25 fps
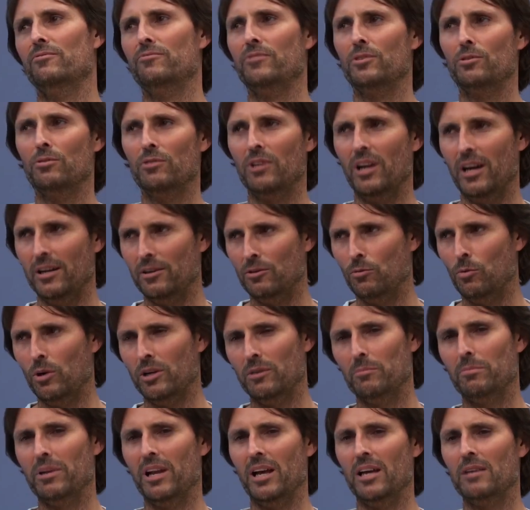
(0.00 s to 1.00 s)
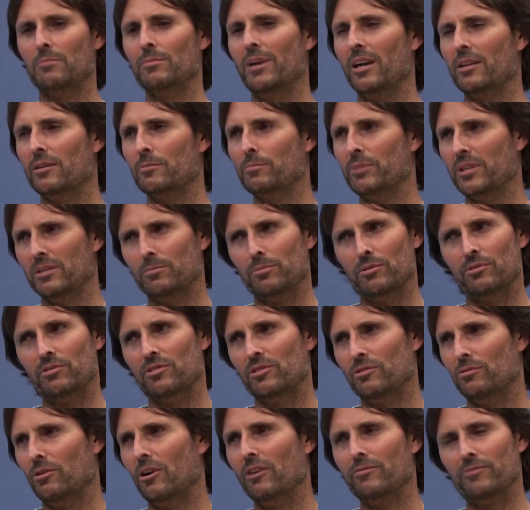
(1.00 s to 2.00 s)
and you feel like you want to blame other
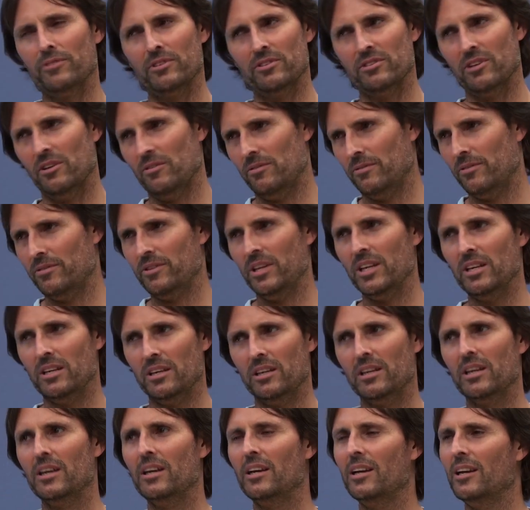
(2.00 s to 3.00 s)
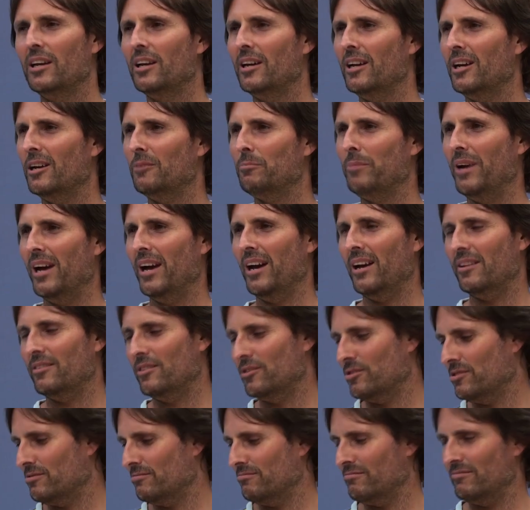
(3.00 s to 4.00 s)
people, you often don't think
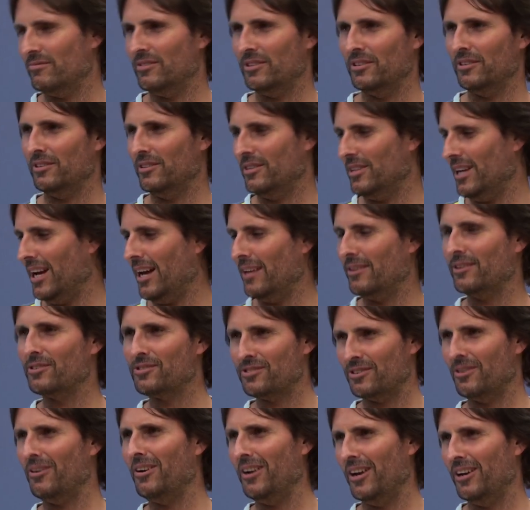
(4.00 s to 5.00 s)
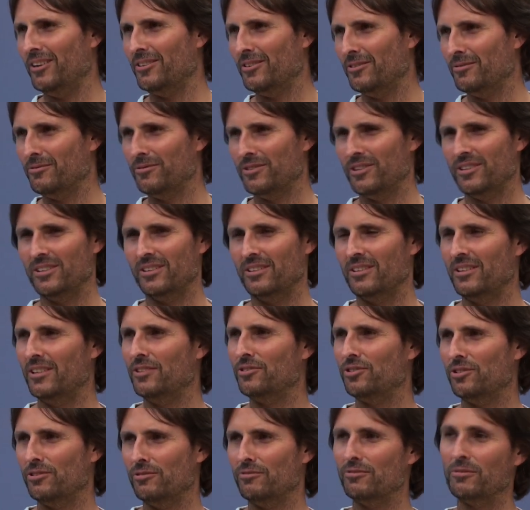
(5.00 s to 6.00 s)
about this, the other side of the
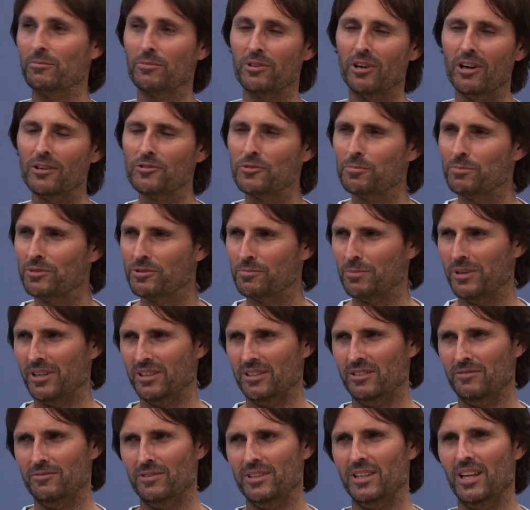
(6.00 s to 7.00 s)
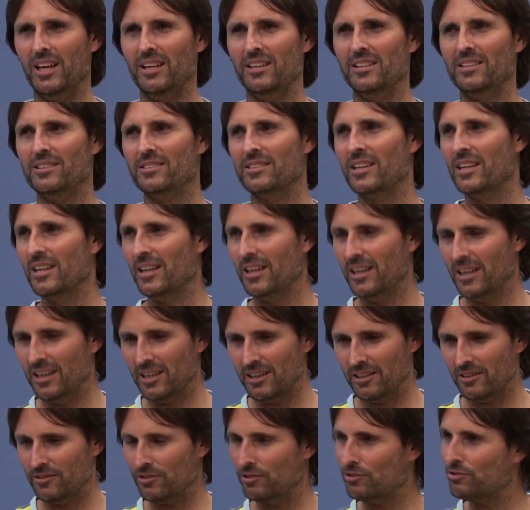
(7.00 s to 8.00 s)
issue from God's perspective, and that is
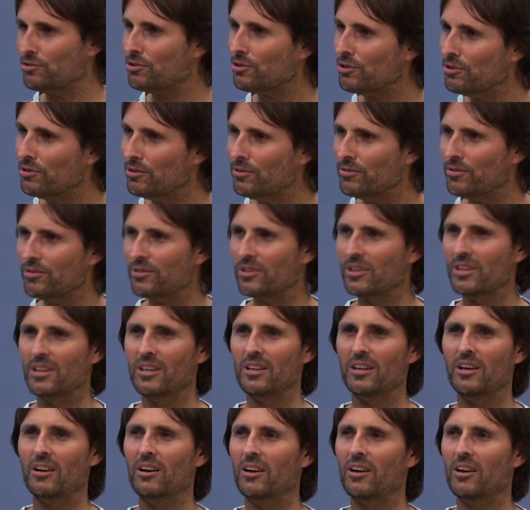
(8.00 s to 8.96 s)
the truth